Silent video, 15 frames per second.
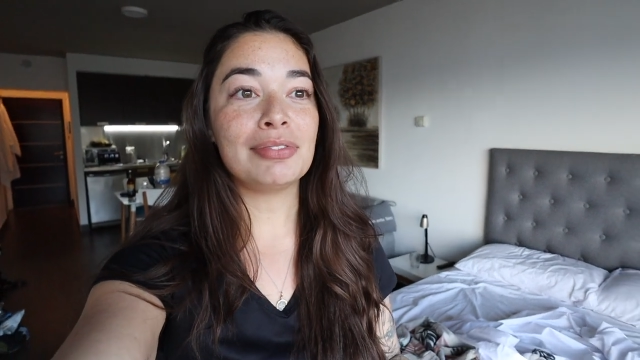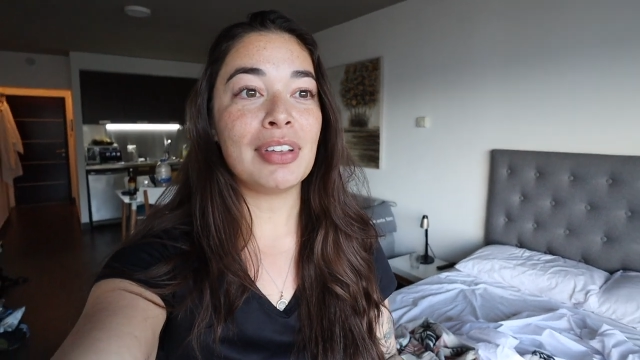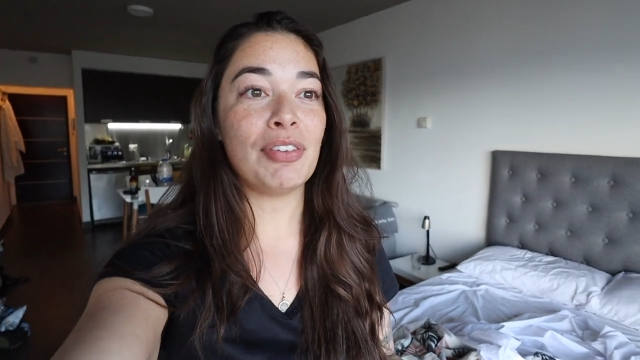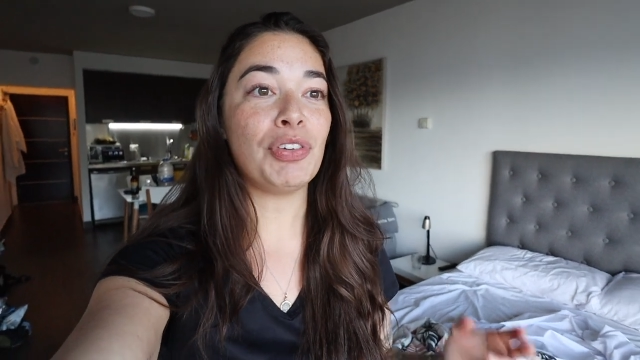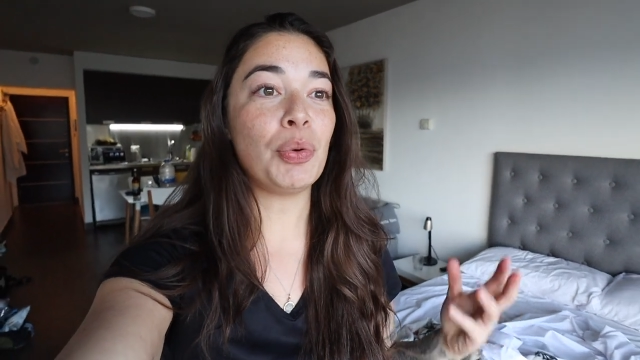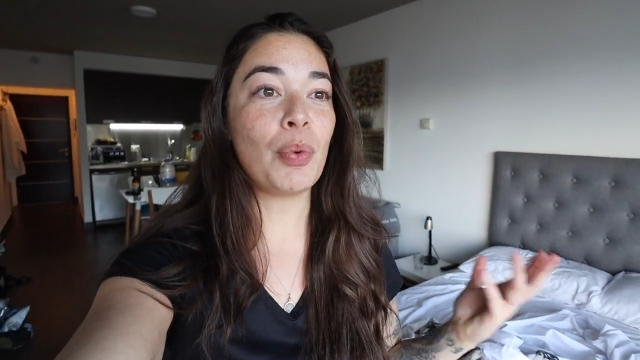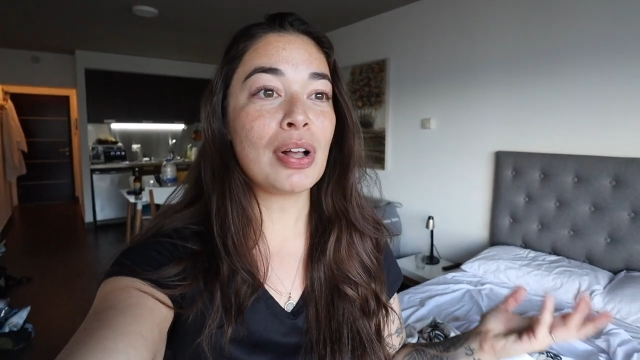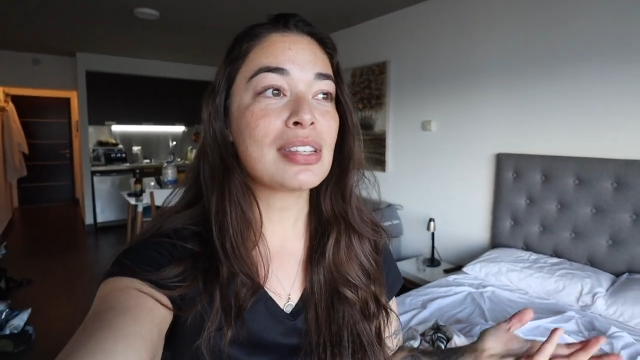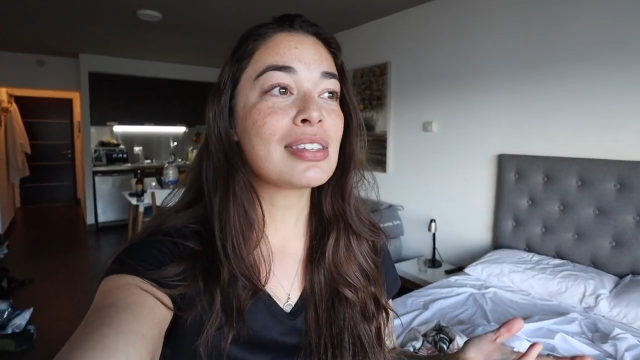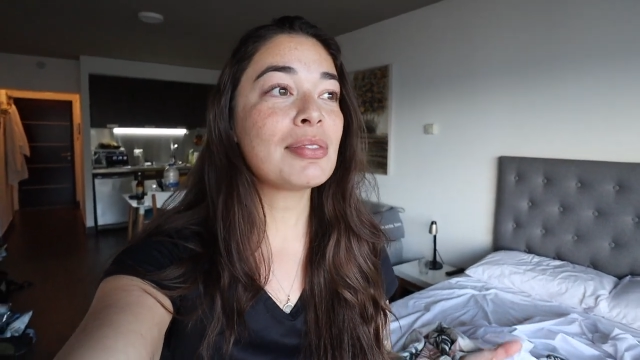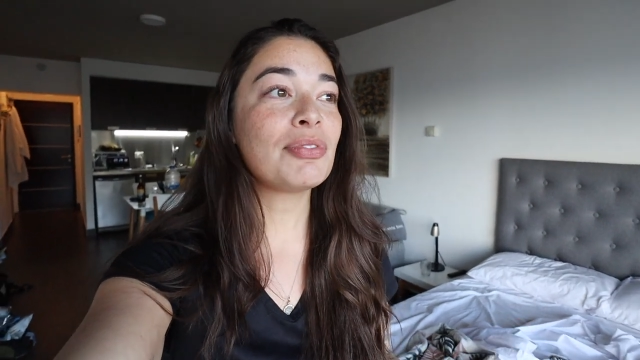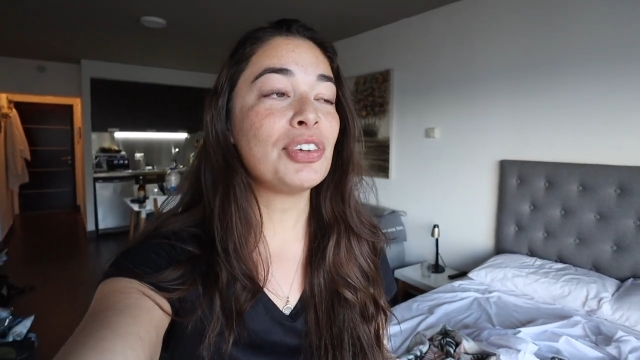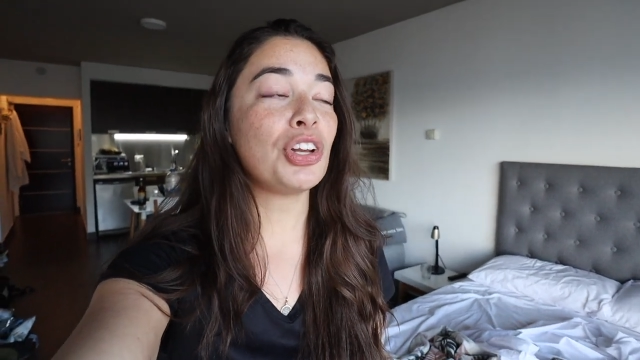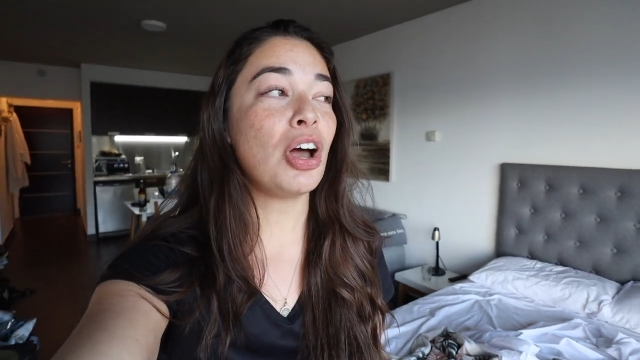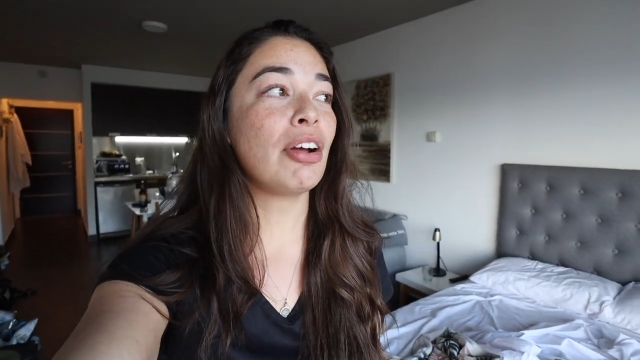If you want
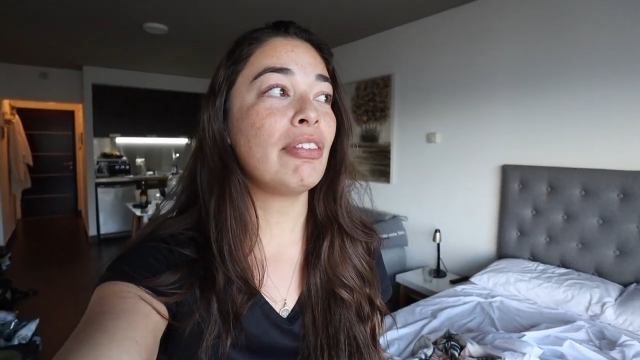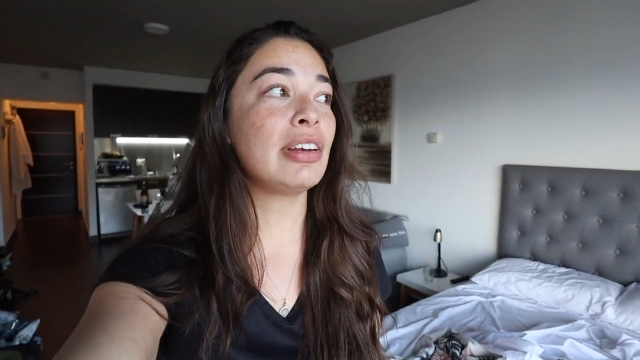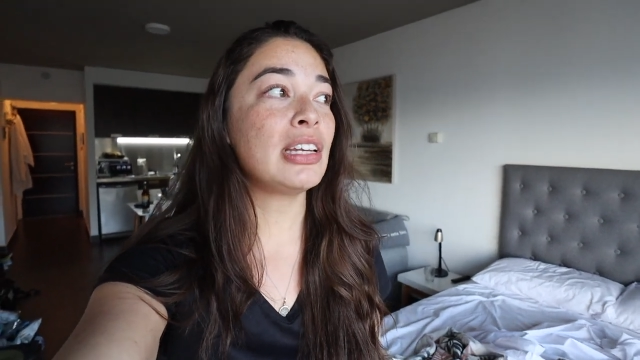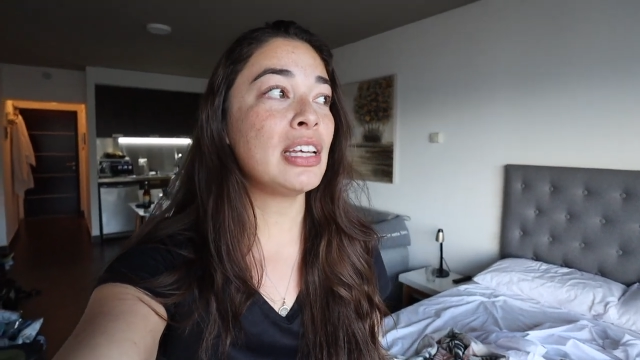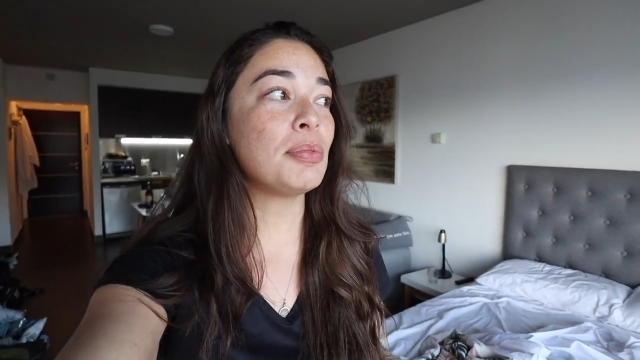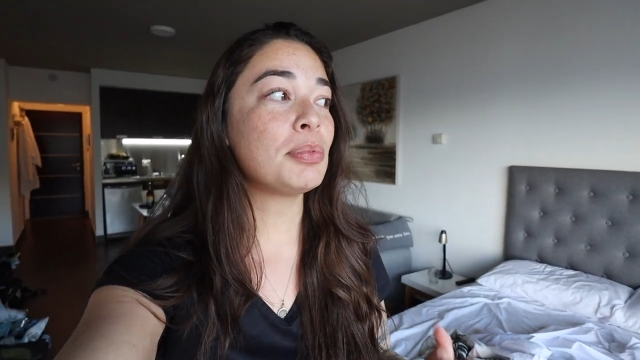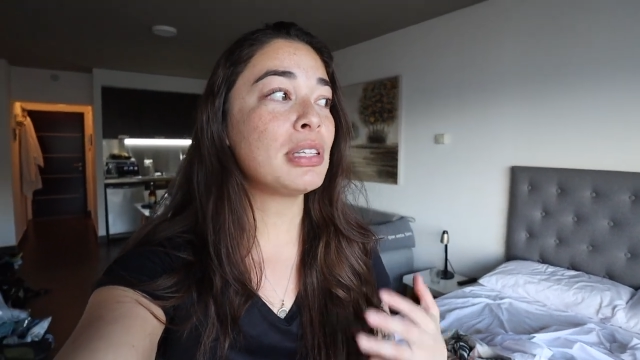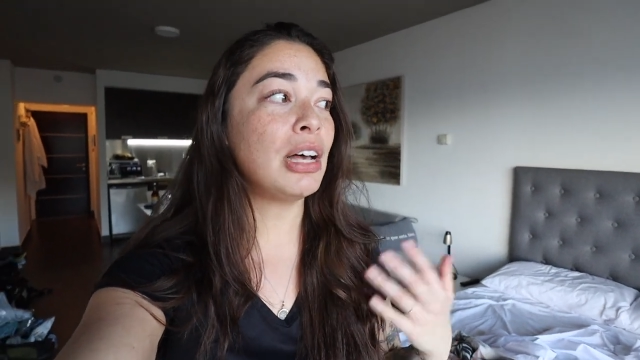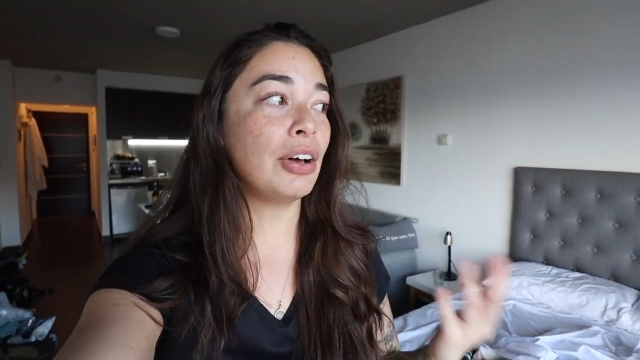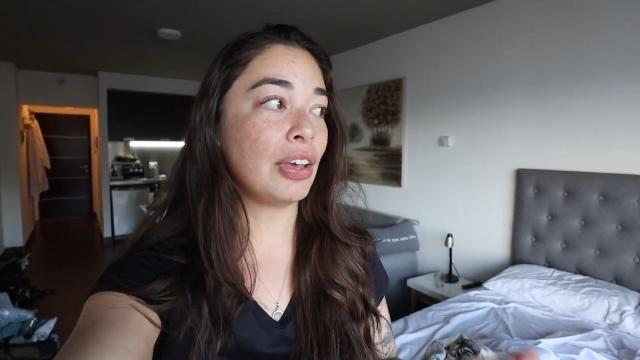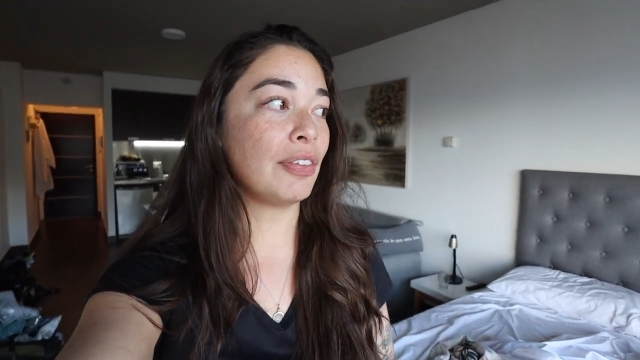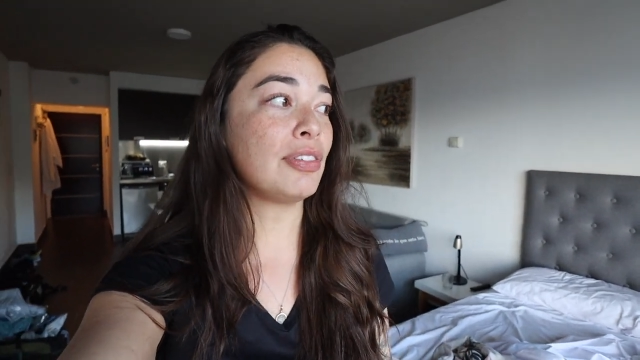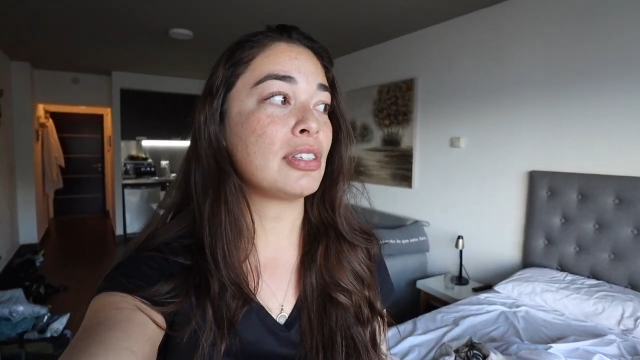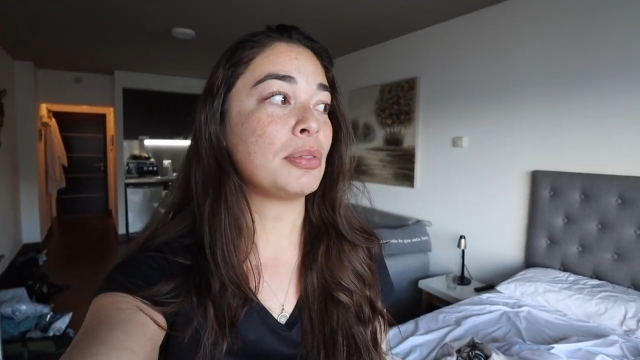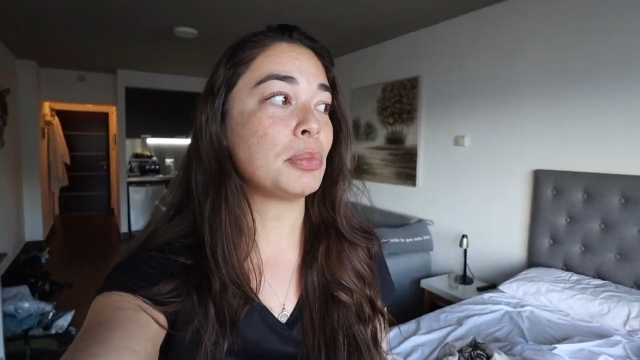some photography tips, I'll
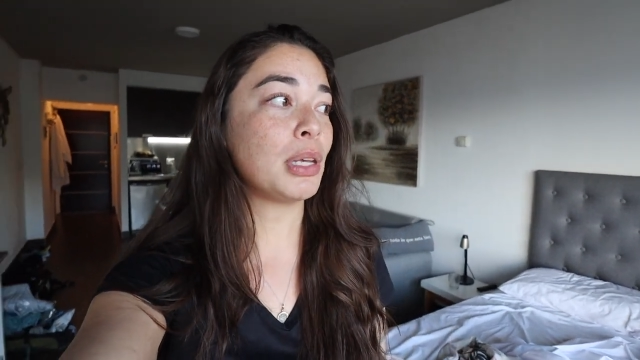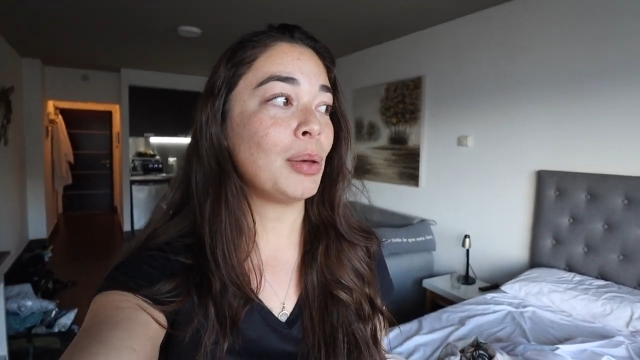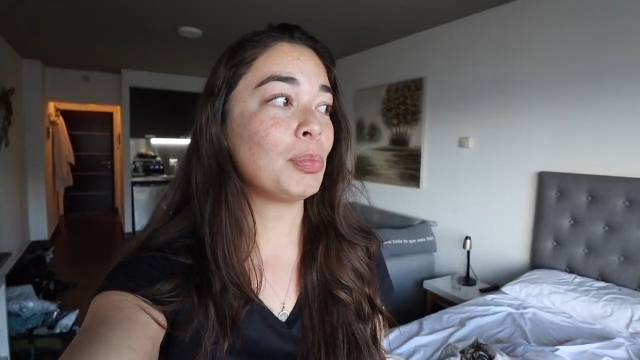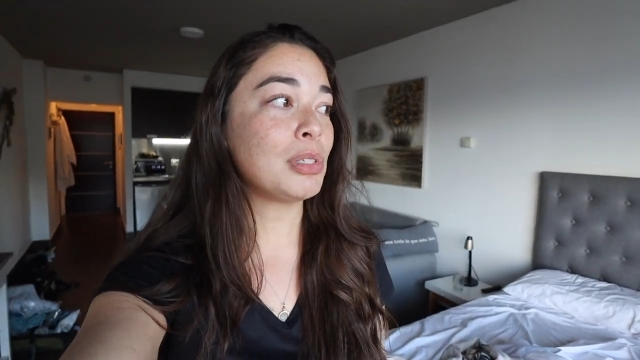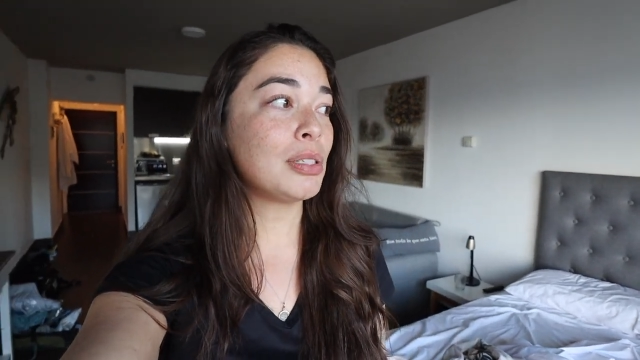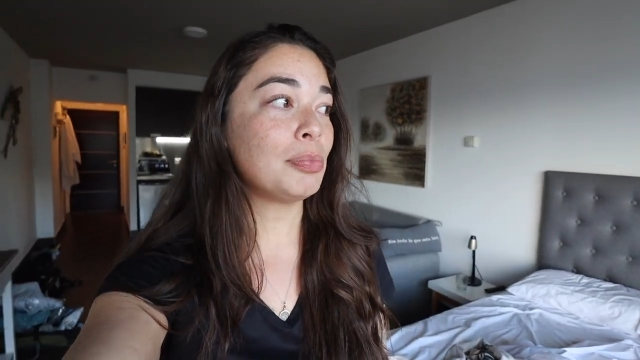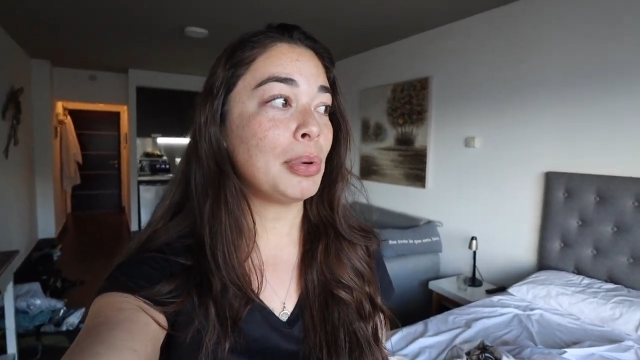give you some tips.